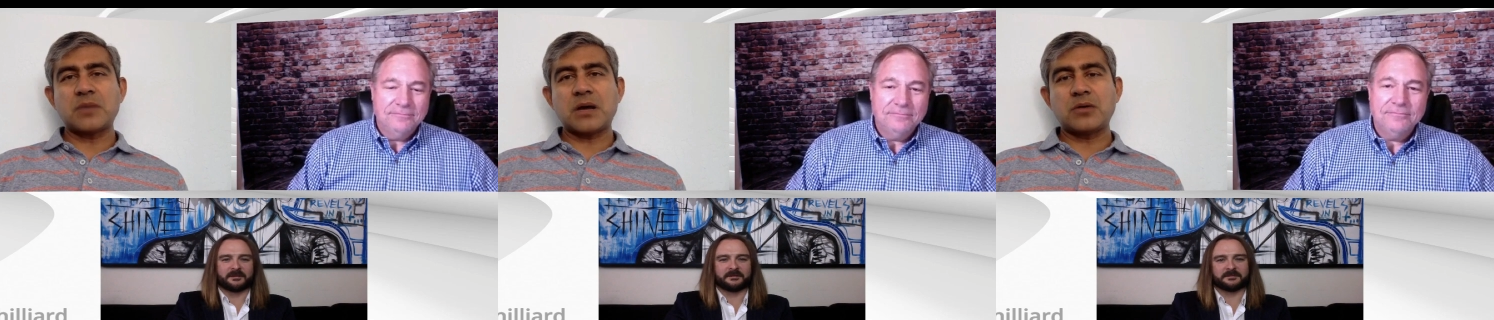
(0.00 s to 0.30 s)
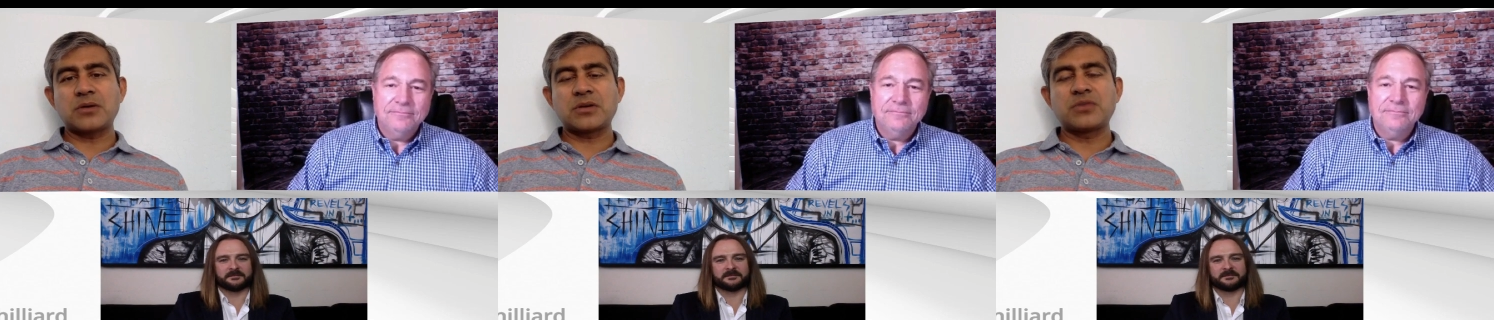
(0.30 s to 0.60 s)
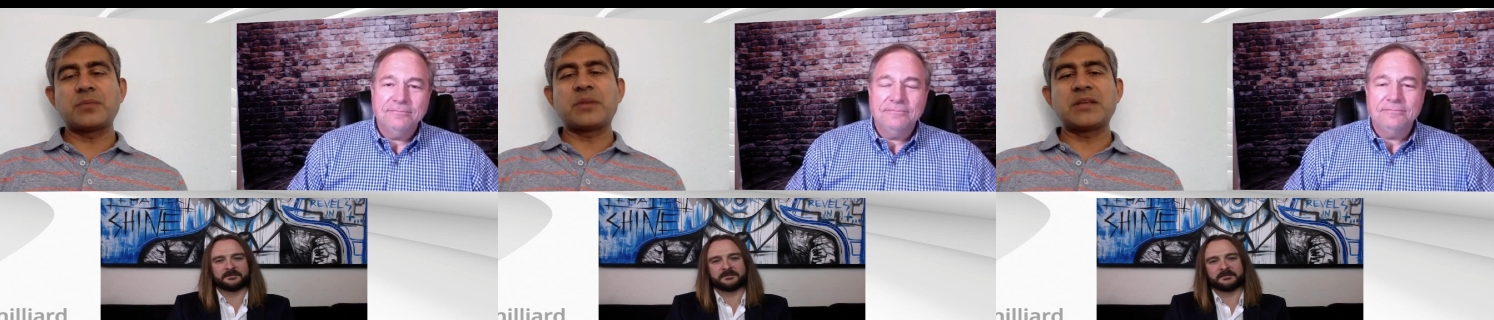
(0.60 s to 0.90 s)

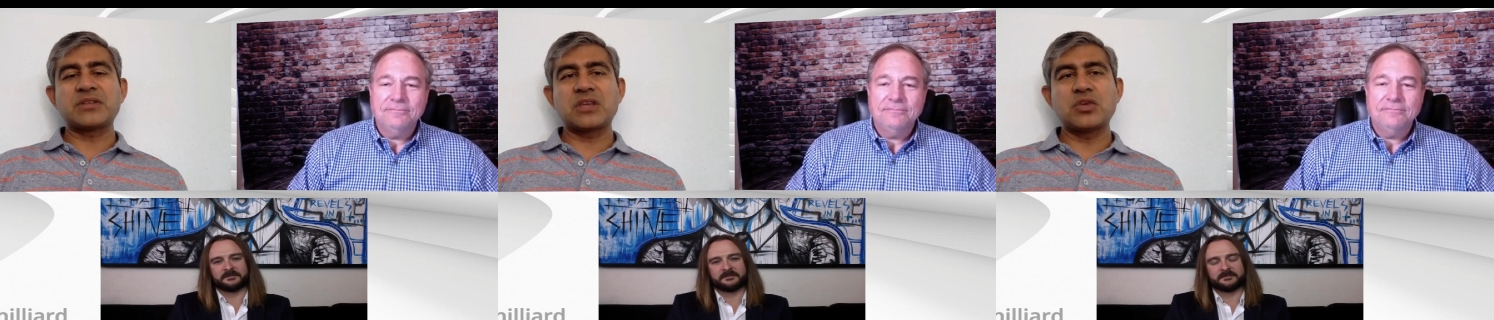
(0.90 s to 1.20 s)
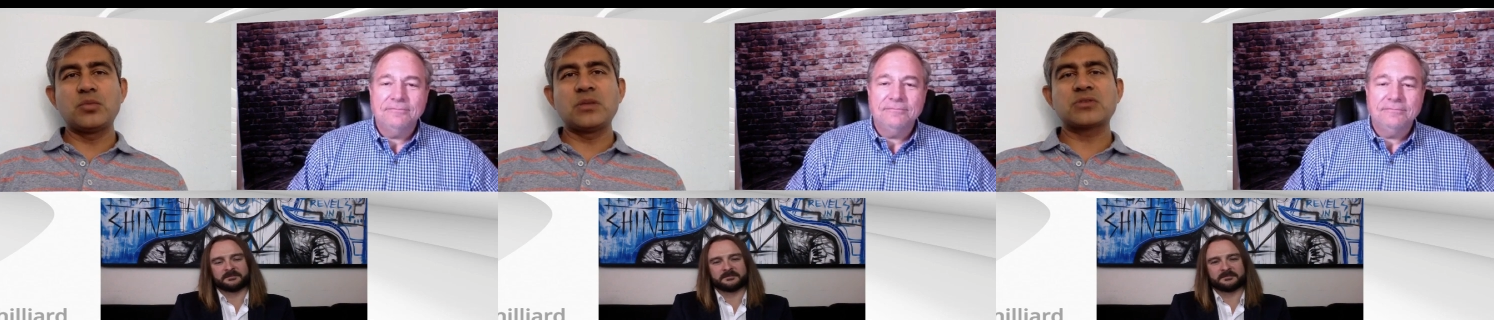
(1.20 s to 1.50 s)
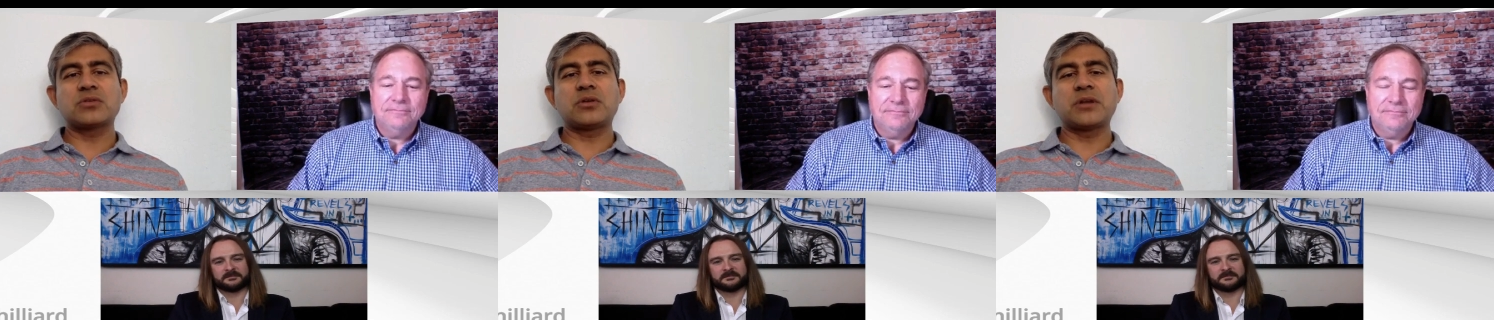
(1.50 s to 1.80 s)
Speaker 1: about replacing
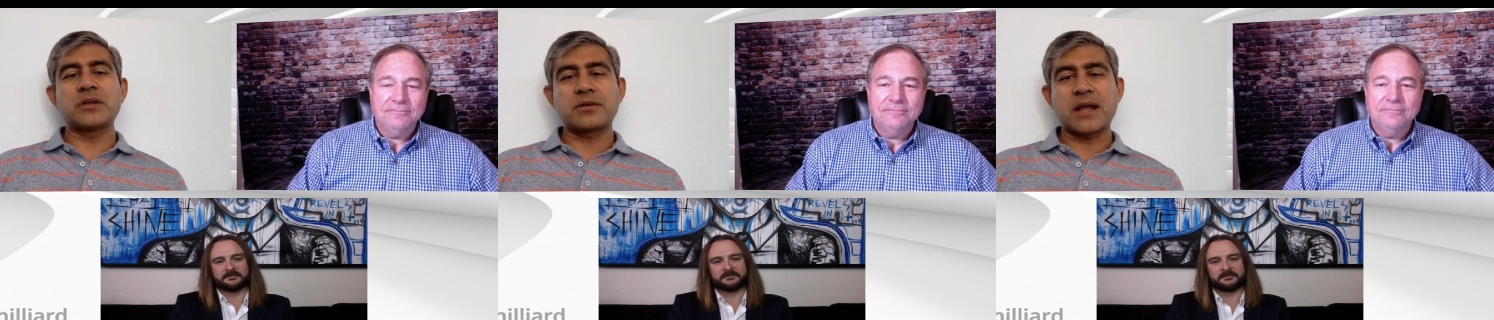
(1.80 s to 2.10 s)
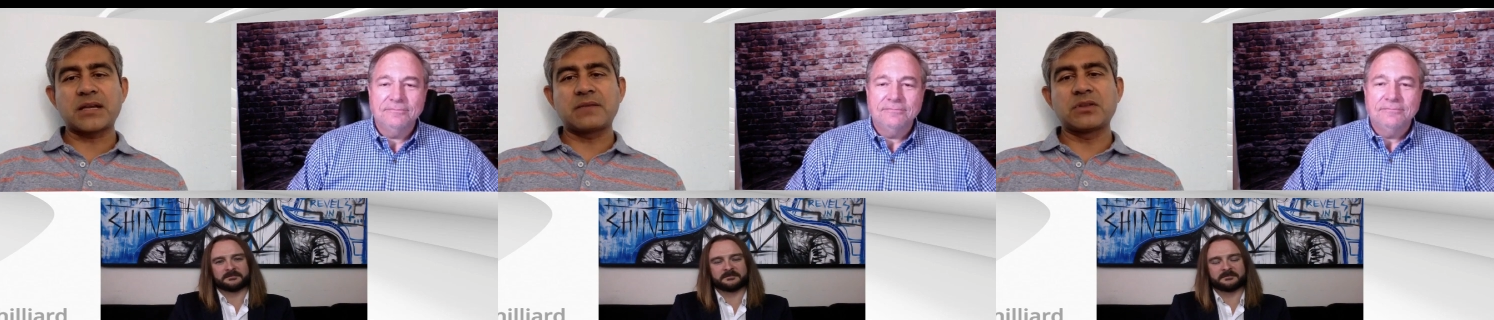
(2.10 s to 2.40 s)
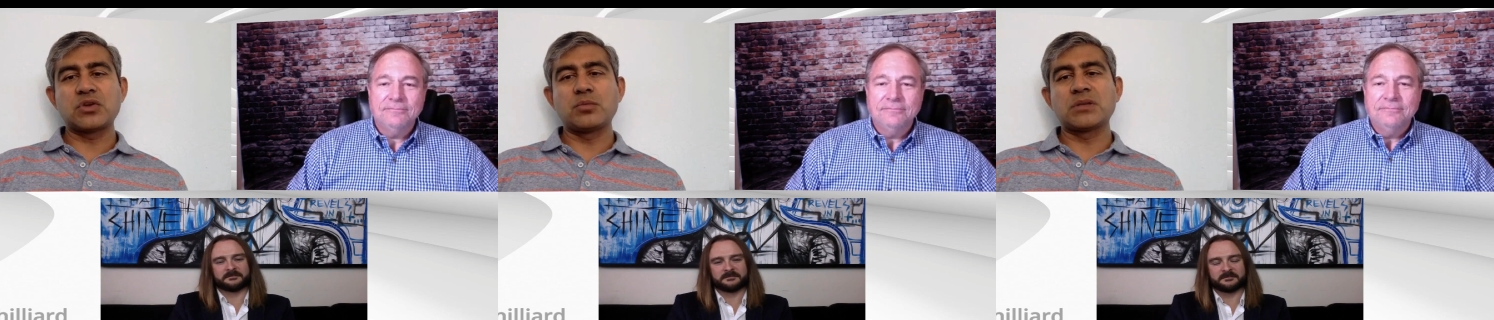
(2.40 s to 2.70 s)
humans or not
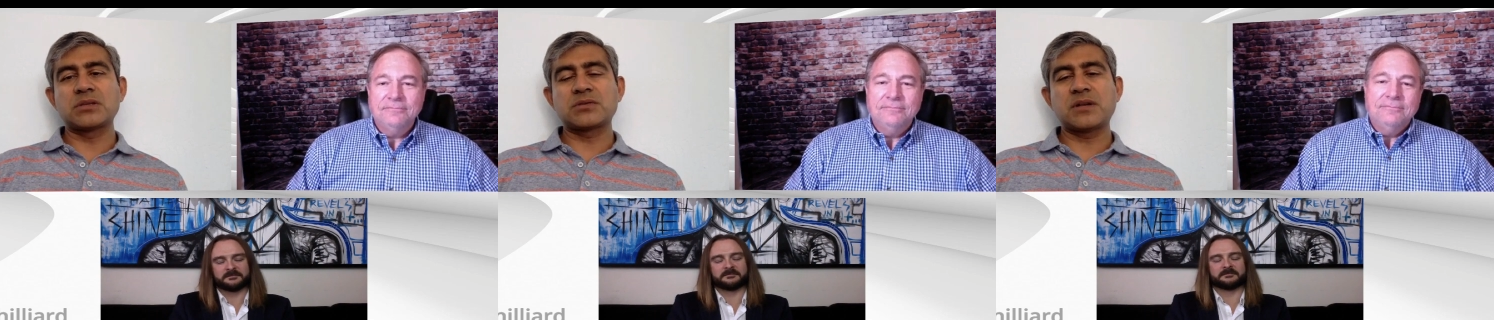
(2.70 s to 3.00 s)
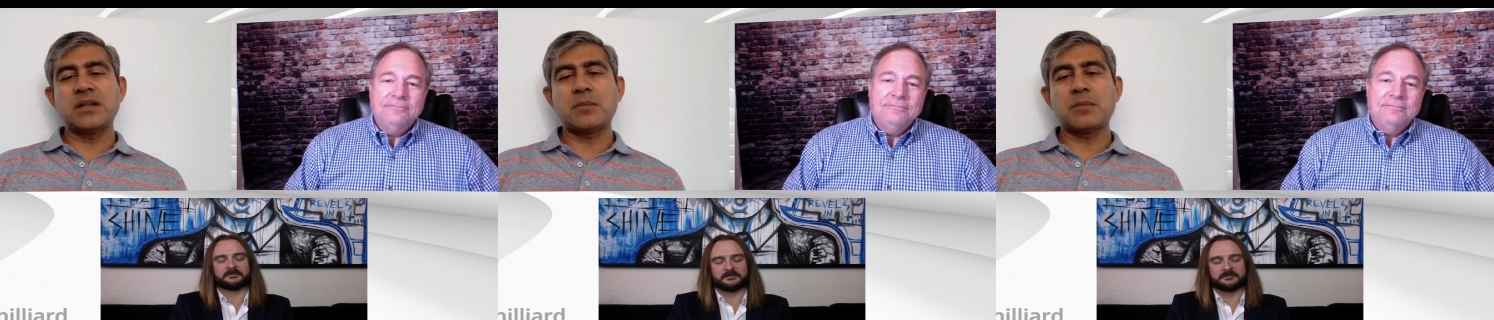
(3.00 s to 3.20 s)
interacting with humans. It's